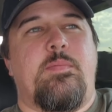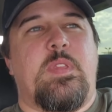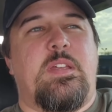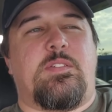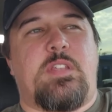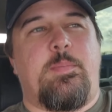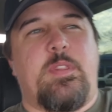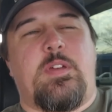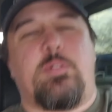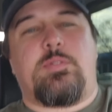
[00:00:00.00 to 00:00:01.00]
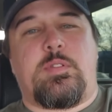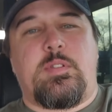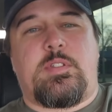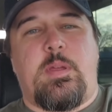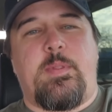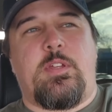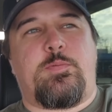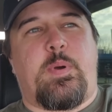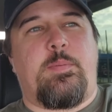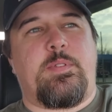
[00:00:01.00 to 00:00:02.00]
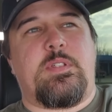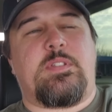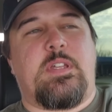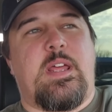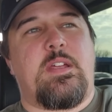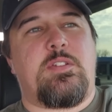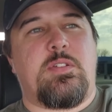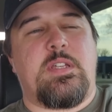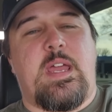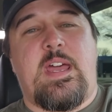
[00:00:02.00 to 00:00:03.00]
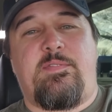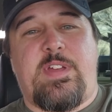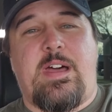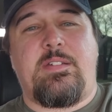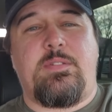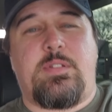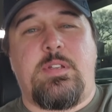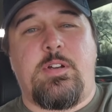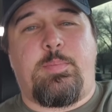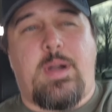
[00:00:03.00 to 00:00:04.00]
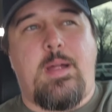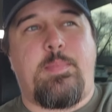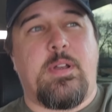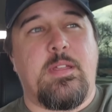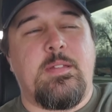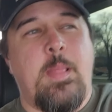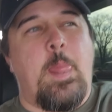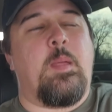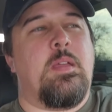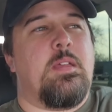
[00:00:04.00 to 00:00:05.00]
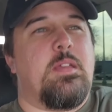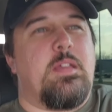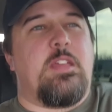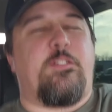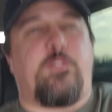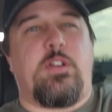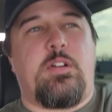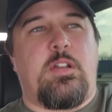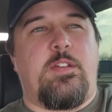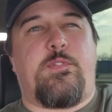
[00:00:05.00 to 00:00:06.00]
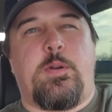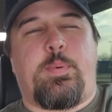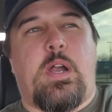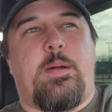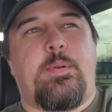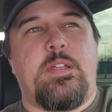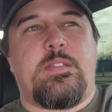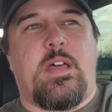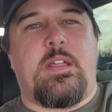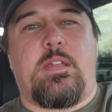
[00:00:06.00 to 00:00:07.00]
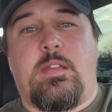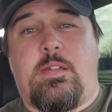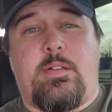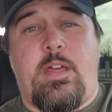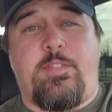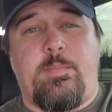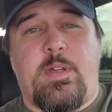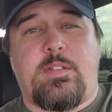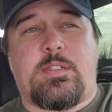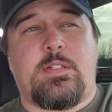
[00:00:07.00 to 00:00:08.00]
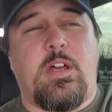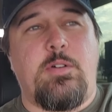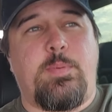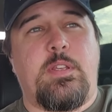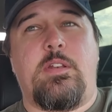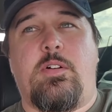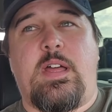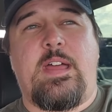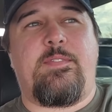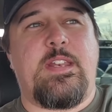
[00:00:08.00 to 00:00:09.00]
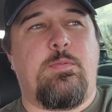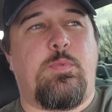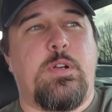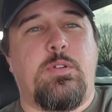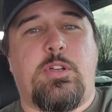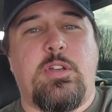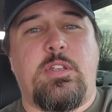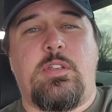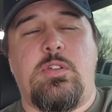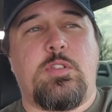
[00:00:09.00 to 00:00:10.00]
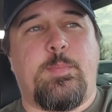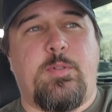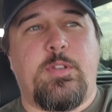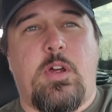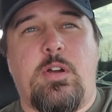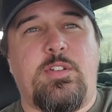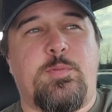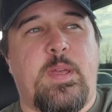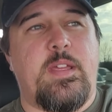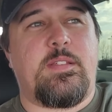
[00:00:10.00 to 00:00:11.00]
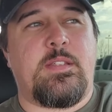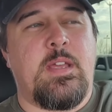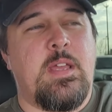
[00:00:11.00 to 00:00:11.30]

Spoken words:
And some of those purposes can actually add value to your property. If your property's on a nothing but a slope and you don't have any real good usable yard space,